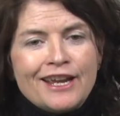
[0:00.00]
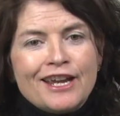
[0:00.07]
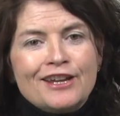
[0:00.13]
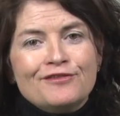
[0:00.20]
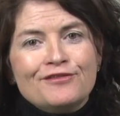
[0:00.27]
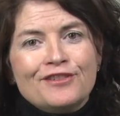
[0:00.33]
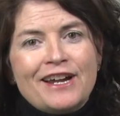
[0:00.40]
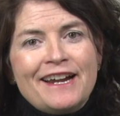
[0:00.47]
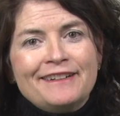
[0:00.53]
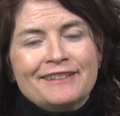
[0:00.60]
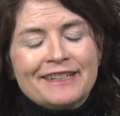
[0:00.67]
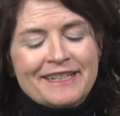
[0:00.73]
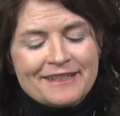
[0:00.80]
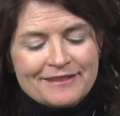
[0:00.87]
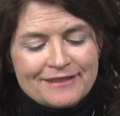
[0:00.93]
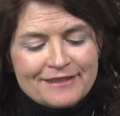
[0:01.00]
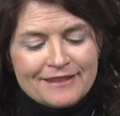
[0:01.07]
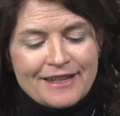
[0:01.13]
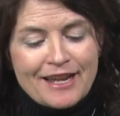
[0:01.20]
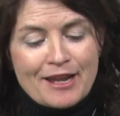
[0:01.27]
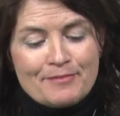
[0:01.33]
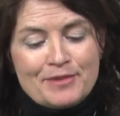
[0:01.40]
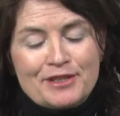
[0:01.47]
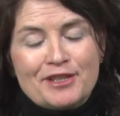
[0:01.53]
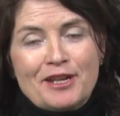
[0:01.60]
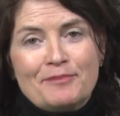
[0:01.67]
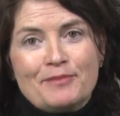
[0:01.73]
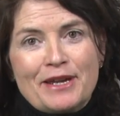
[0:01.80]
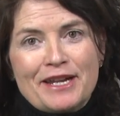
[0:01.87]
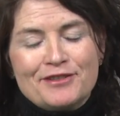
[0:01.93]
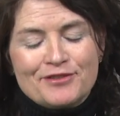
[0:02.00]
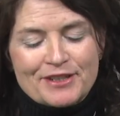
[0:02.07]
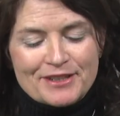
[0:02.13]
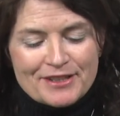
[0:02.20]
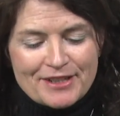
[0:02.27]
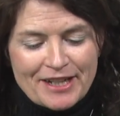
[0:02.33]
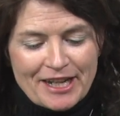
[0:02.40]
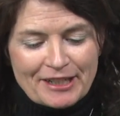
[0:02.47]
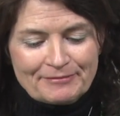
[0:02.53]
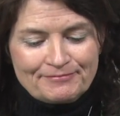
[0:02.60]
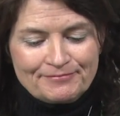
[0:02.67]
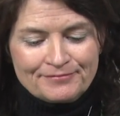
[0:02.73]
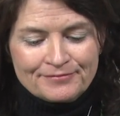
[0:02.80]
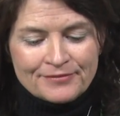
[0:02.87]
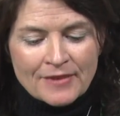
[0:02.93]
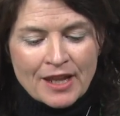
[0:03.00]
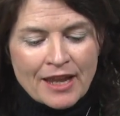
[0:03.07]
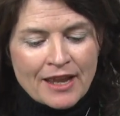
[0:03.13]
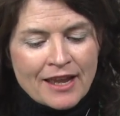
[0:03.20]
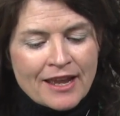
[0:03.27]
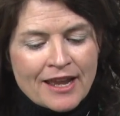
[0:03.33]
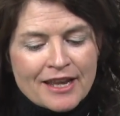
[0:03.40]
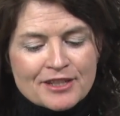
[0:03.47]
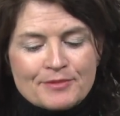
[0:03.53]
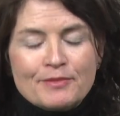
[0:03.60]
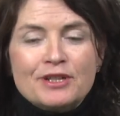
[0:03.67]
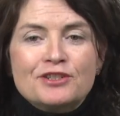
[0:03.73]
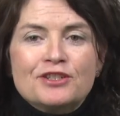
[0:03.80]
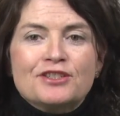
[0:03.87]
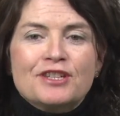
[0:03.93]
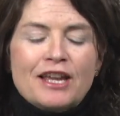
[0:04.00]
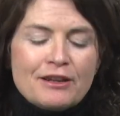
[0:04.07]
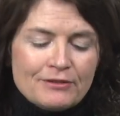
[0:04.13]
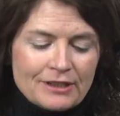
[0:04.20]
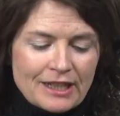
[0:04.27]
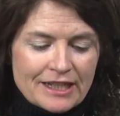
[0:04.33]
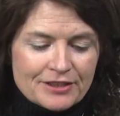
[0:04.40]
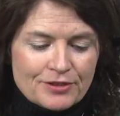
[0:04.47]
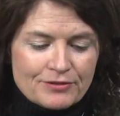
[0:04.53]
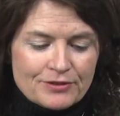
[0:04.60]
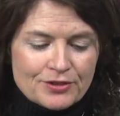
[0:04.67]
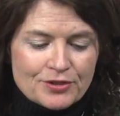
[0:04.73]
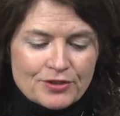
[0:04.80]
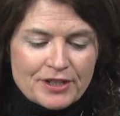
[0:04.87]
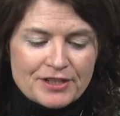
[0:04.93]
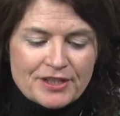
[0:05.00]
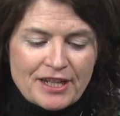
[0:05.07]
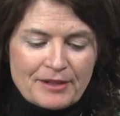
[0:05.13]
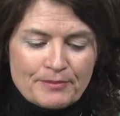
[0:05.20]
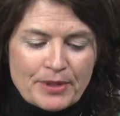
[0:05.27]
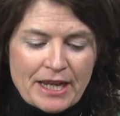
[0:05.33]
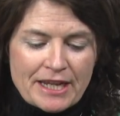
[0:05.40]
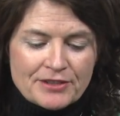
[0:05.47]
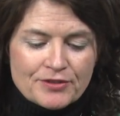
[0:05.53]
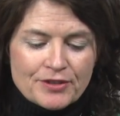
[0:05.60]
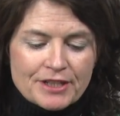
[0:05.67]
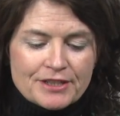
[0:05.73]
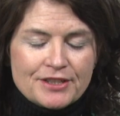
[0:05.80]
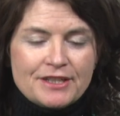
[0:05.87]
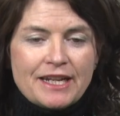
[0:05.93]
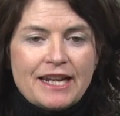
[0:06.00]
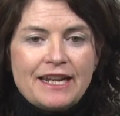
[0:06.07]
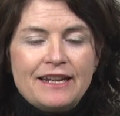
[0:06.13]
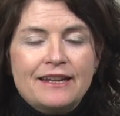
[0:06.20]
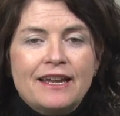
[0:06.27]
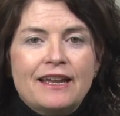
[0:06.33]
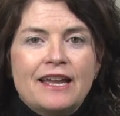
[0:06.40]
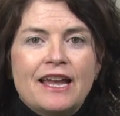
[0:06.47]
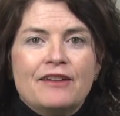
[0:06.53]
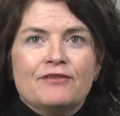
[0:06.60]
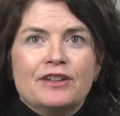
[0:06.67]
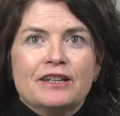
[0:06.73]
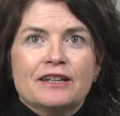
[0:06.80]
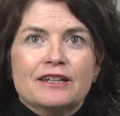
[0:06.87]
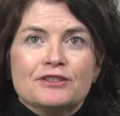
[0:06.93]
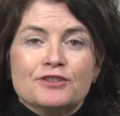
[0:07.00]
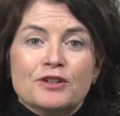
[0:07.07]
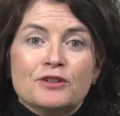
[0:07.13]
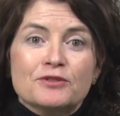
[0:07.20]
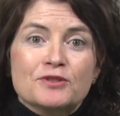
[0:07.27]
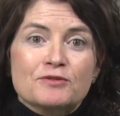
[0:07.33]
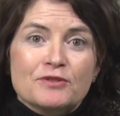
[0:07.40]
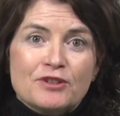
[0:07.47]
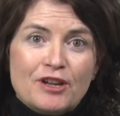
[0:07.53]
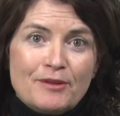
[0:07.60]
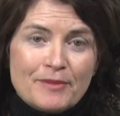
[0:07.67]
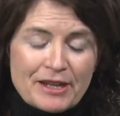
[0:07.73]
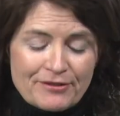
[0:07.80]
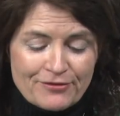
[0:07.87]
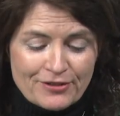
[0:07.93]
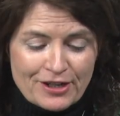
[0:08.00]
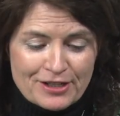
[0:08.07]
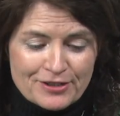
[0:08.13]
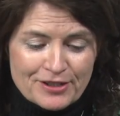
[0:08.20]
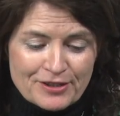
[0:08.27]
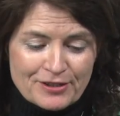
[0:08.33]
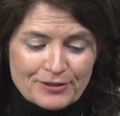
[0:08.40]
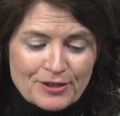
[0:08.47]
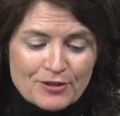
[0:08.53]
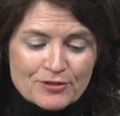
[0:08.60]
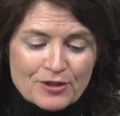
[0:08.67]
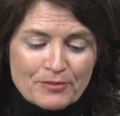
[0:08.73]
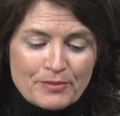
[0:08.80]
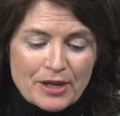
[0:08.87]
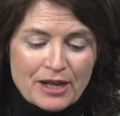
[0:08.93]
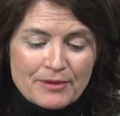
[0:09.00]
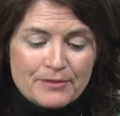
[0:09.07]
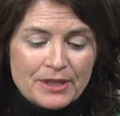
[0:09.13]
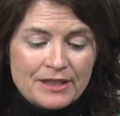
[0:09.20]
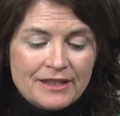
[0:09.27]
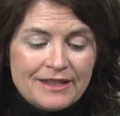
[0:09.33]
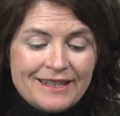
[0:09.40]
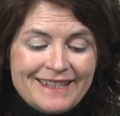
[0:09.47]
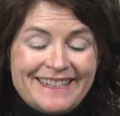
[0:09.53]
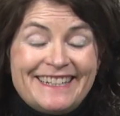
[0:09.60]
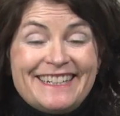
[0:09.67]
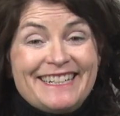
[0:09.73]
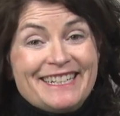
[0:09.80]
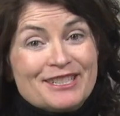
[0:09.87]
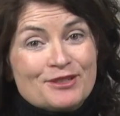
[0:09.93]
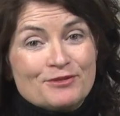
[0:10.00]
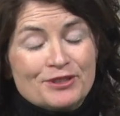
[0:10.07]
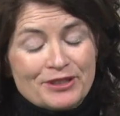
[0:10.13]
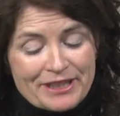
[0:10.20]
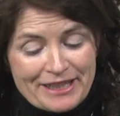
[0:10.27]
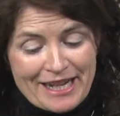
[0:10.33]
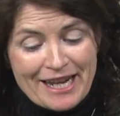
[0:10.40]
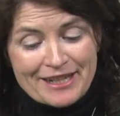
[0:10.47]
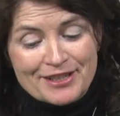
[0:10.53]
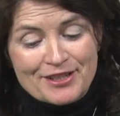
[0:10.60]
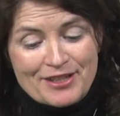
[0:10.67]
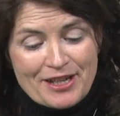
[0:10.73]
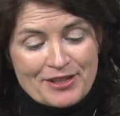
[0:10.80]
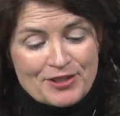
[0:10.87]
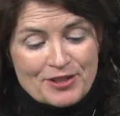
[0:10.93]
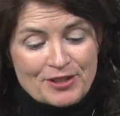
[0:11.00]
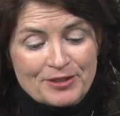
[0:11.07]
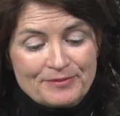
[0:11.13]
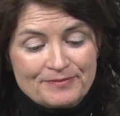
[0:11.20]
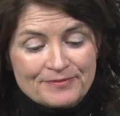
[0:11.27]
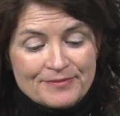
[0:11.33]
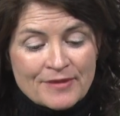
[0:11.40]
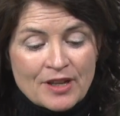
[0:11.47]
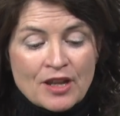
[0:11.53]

And finally, happy St. Patrick's Day. As much as I would like to enjoy St. Patrick's Day, having a toast with all my friends at the local pub, it's really not essential.